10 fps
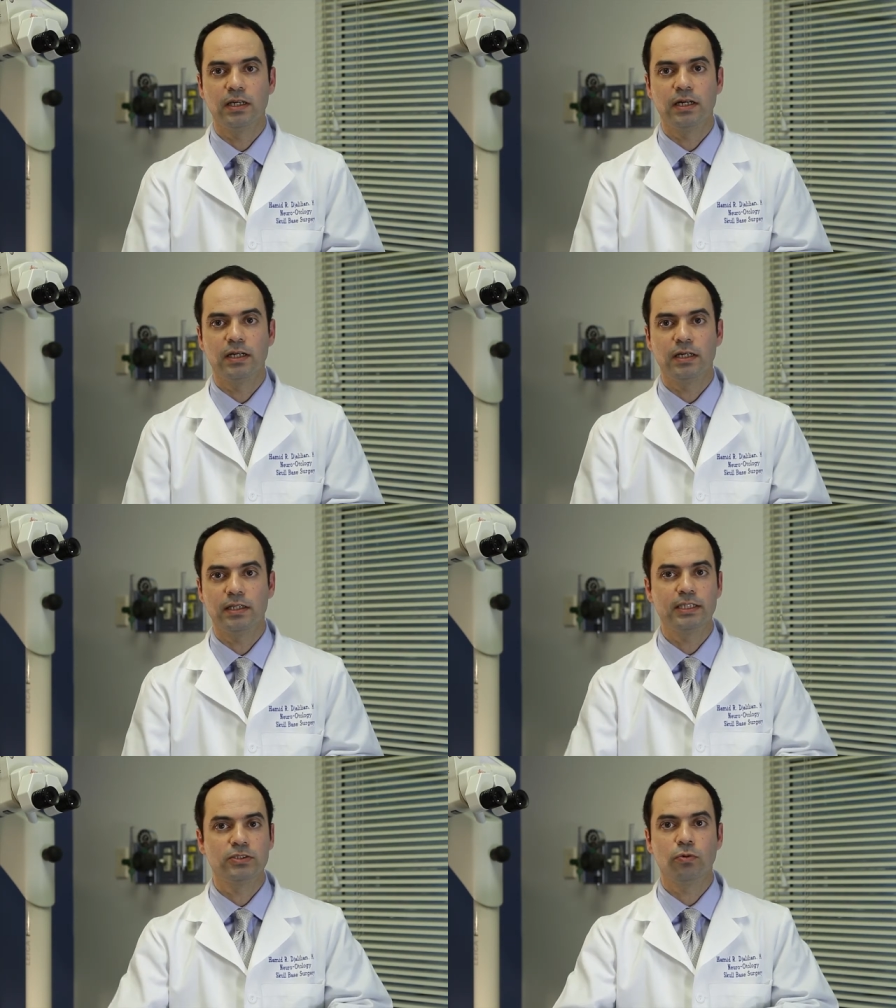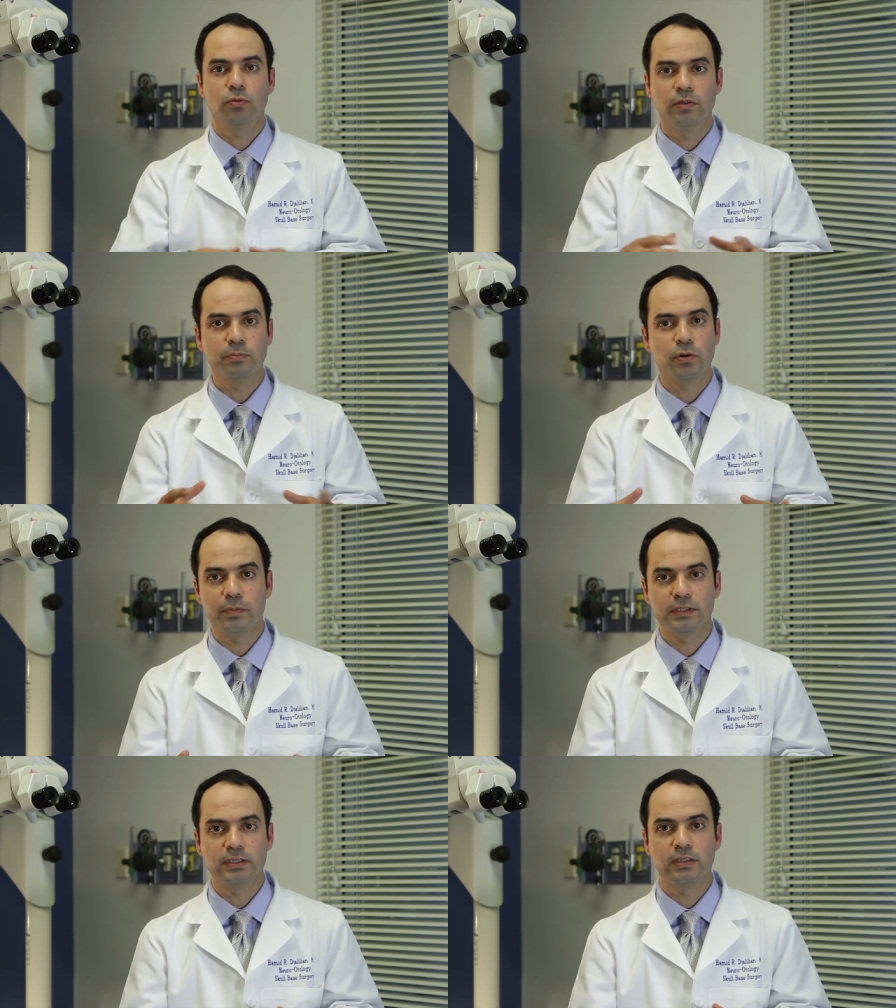Uh, that's the only
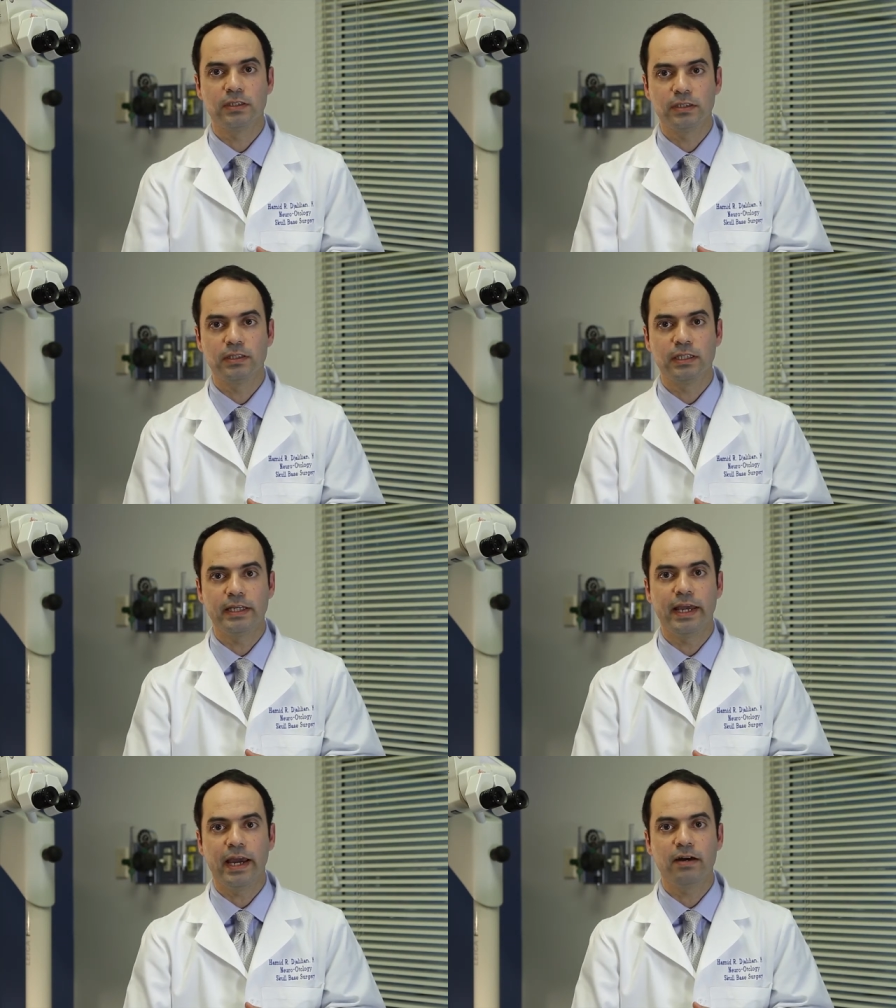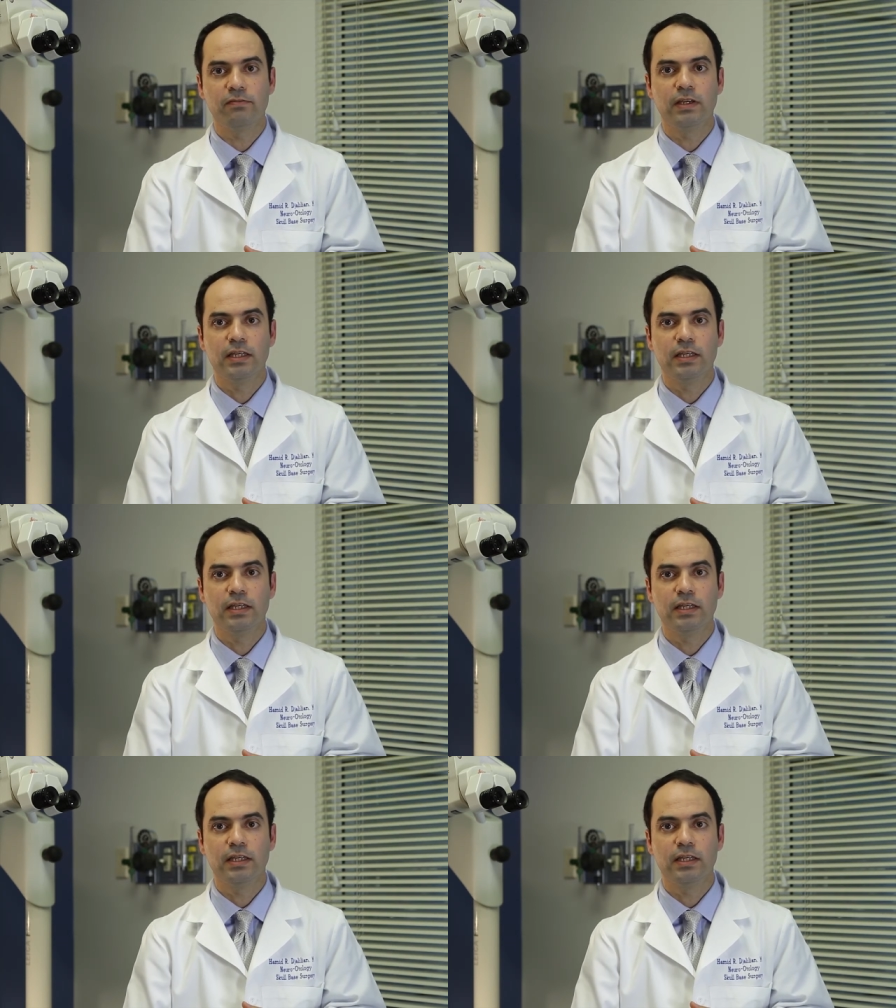purpose uh, that they have.